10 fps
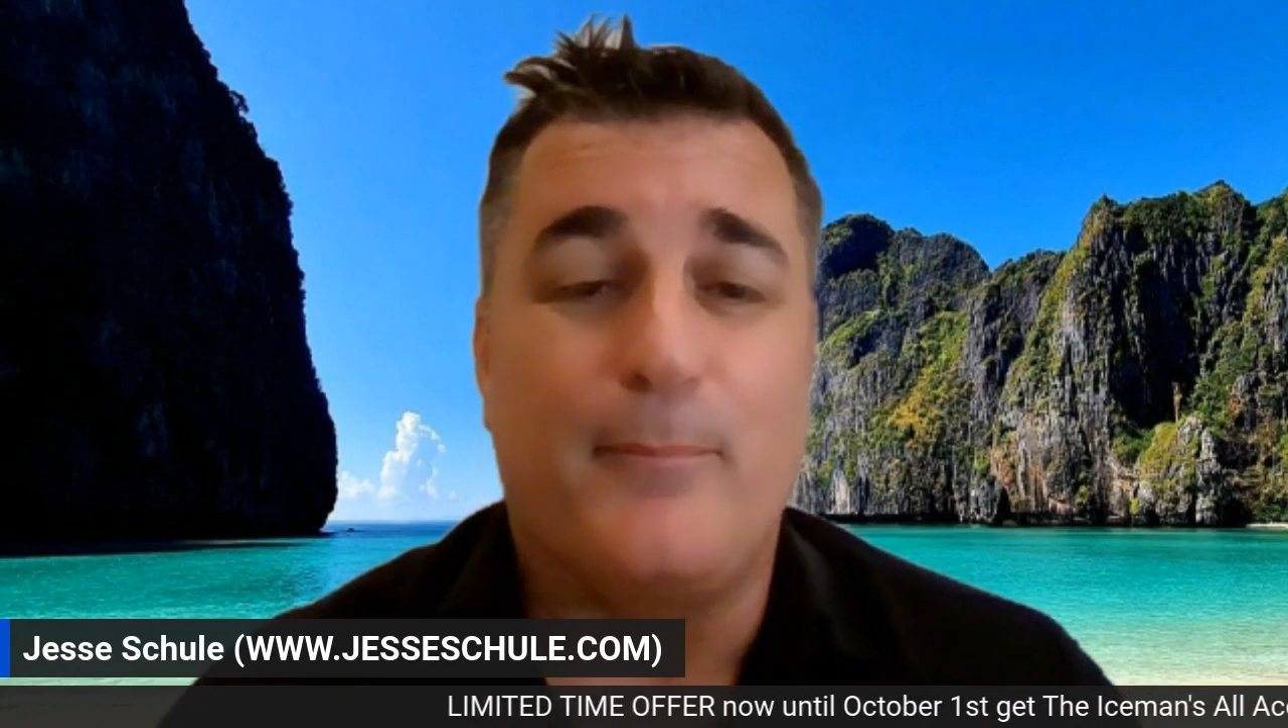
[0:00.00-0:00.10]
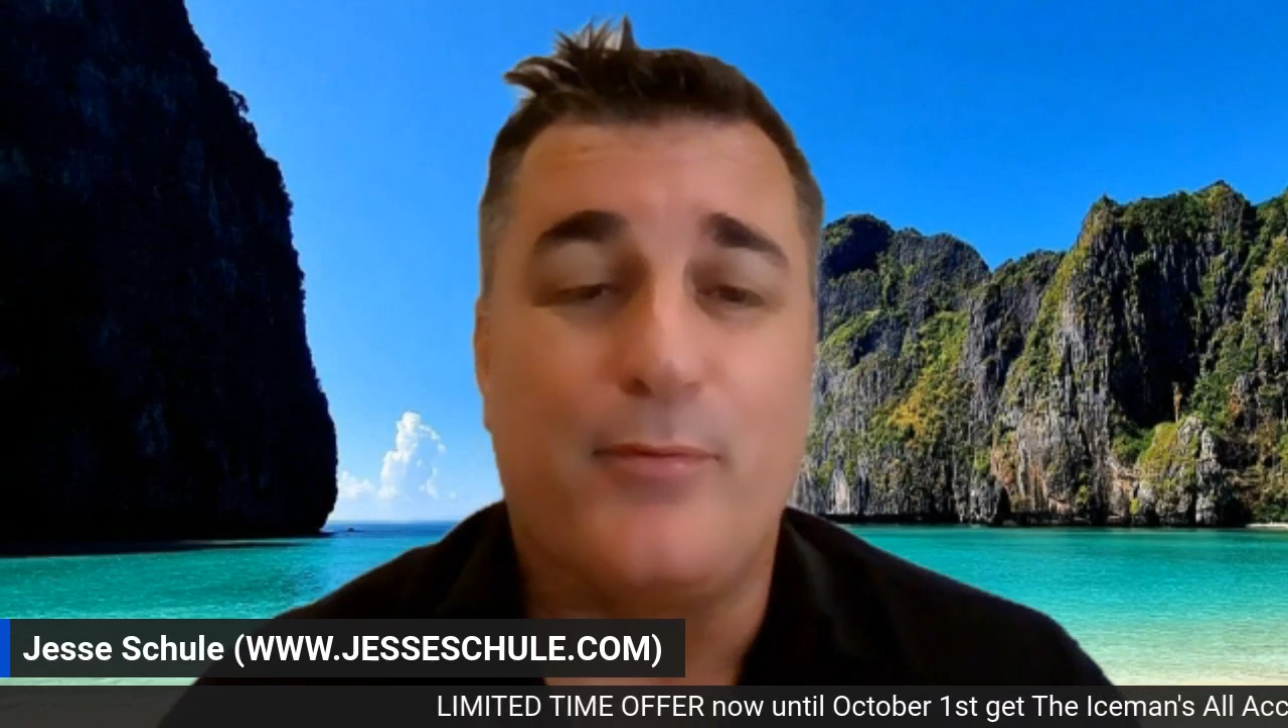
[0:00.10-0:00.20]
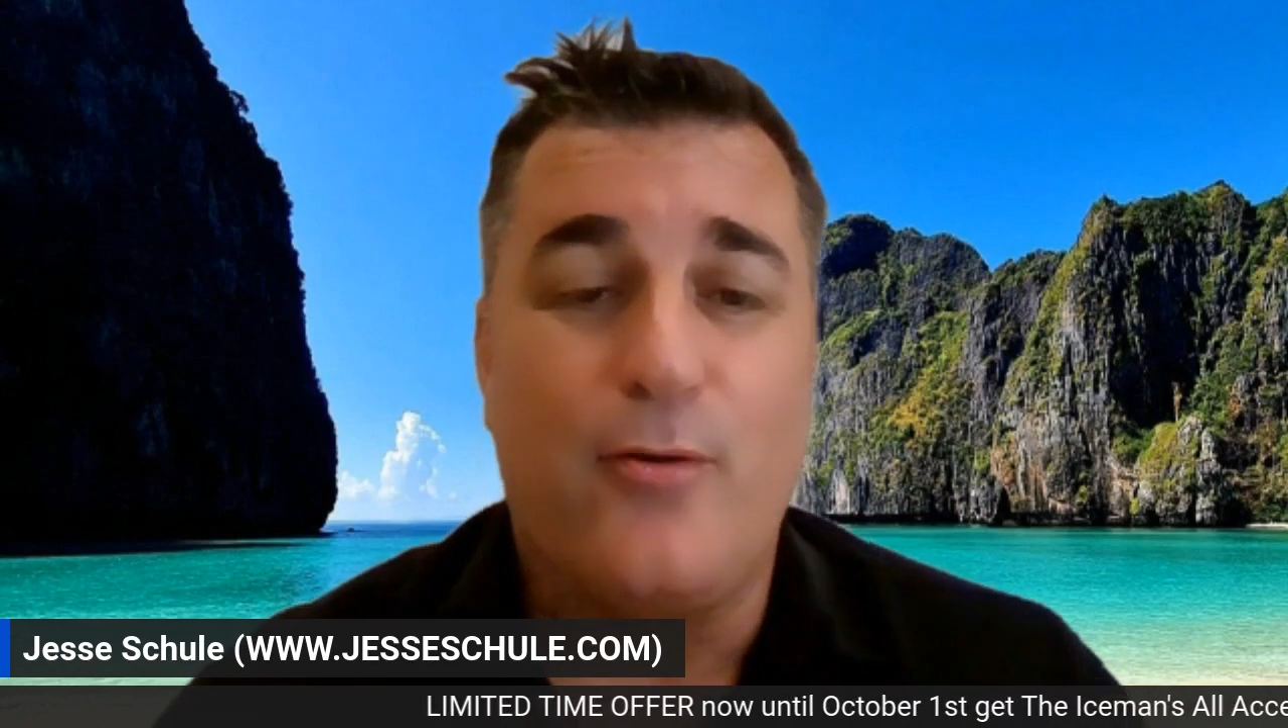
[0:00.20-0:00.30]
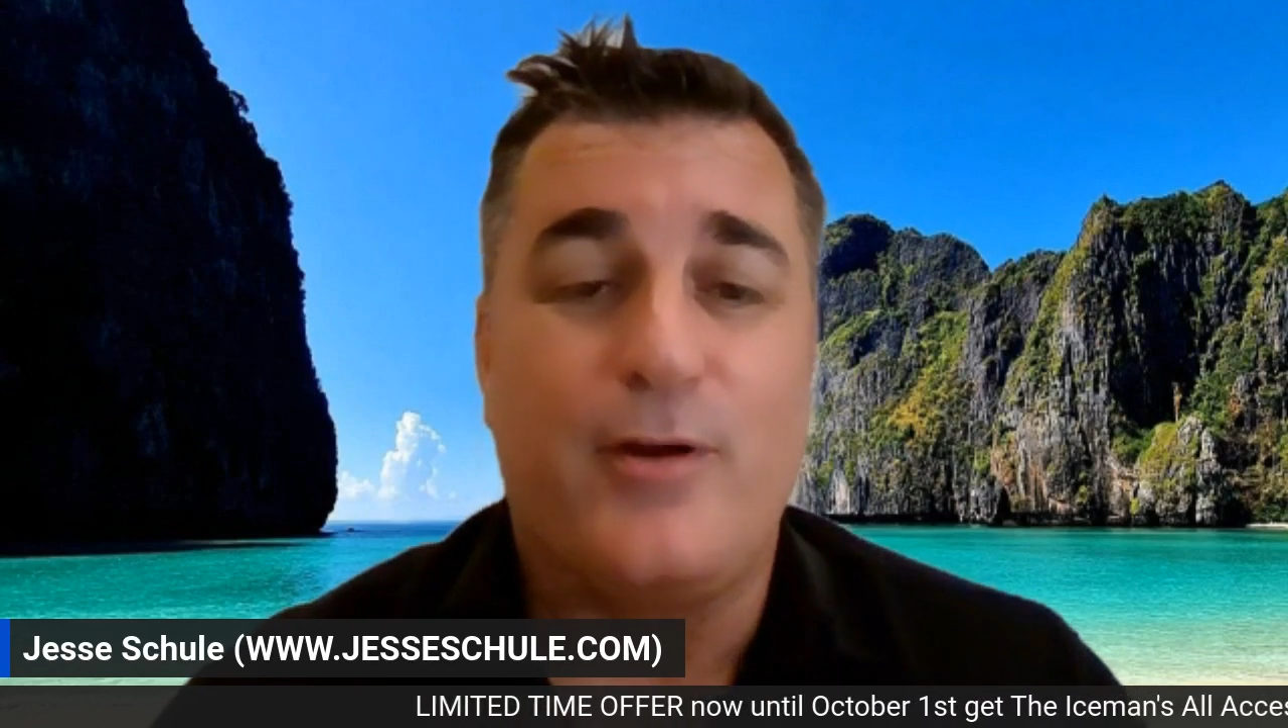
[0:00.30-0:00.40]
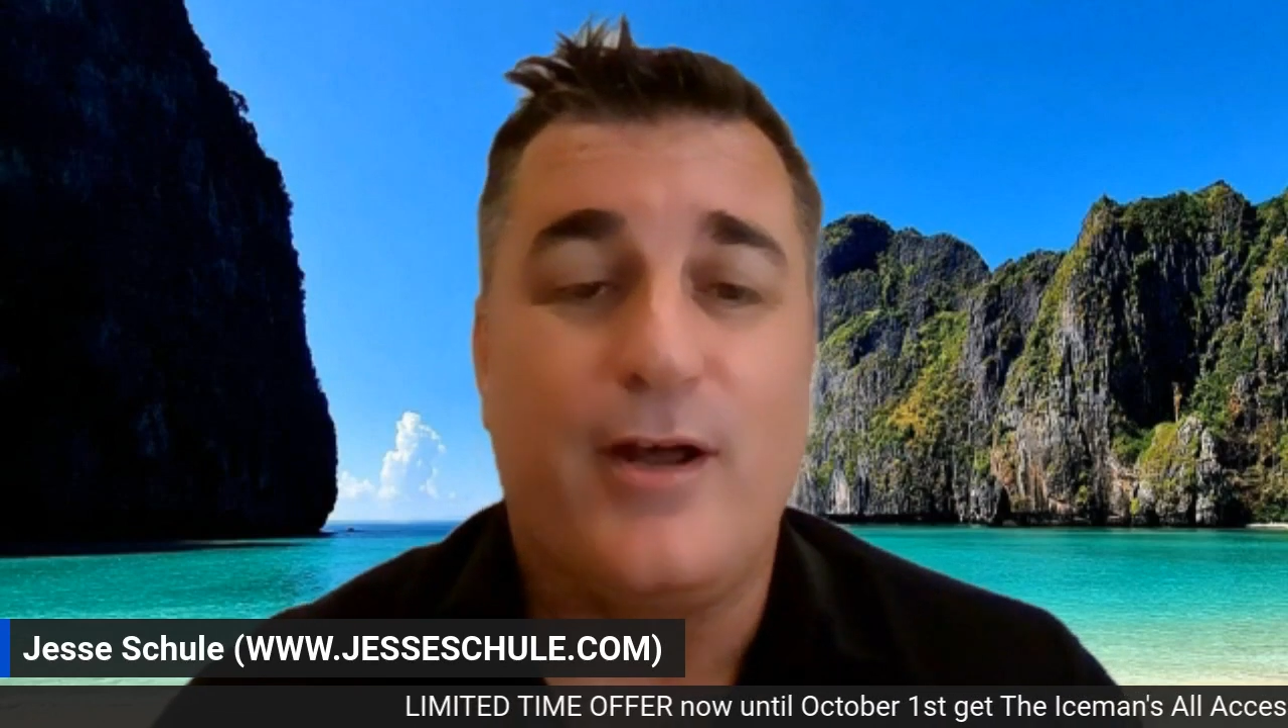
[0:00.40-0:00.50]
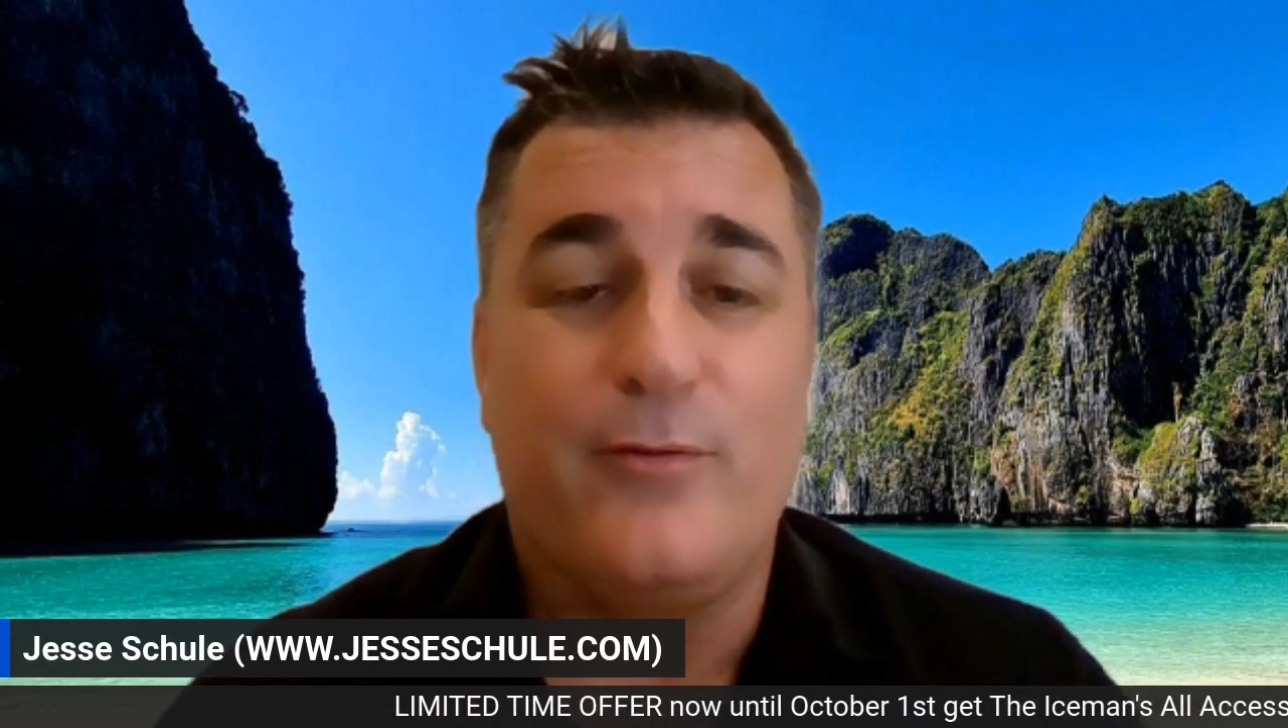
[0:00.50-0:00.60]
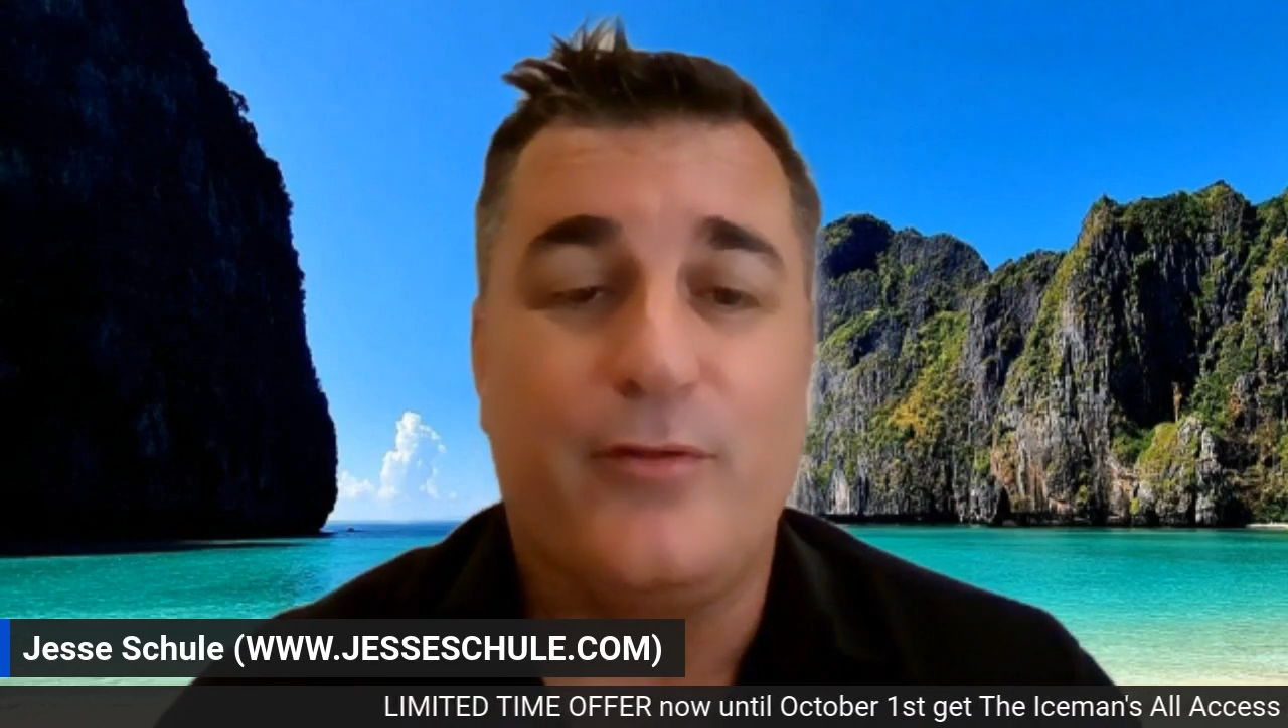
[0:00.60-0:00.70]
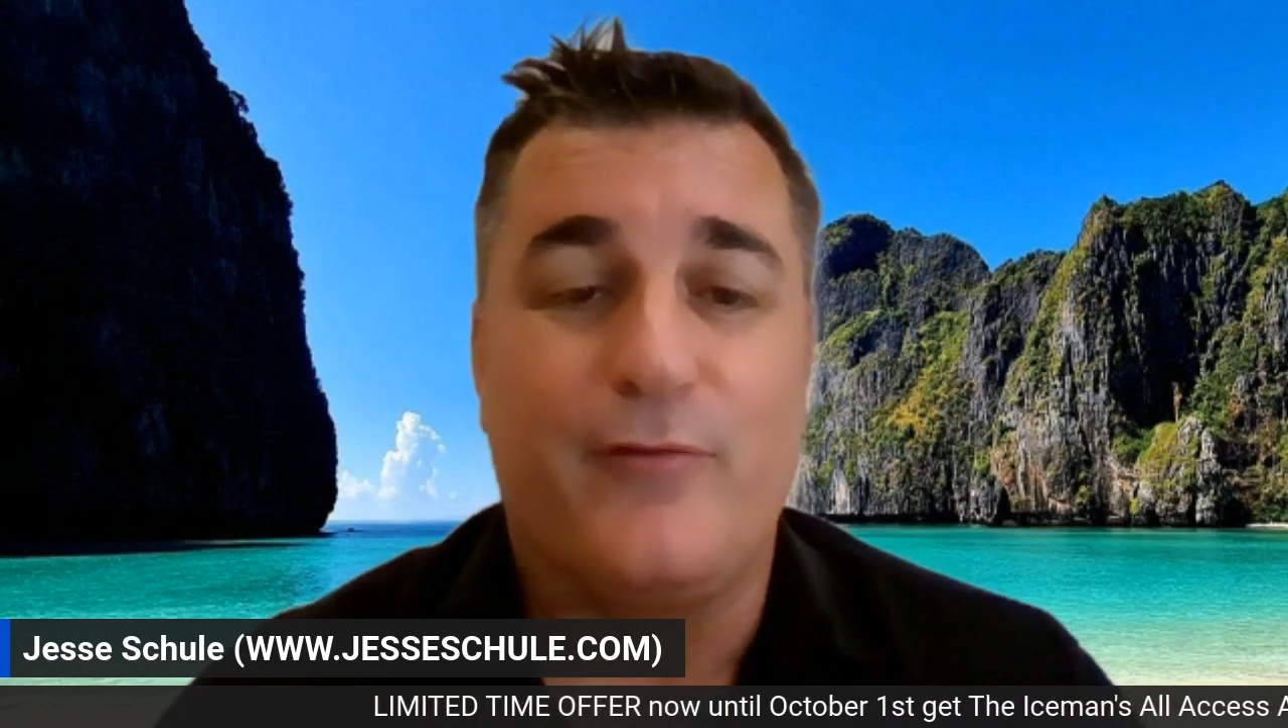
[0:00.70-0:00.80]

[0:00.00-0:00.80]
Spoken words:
got blown out in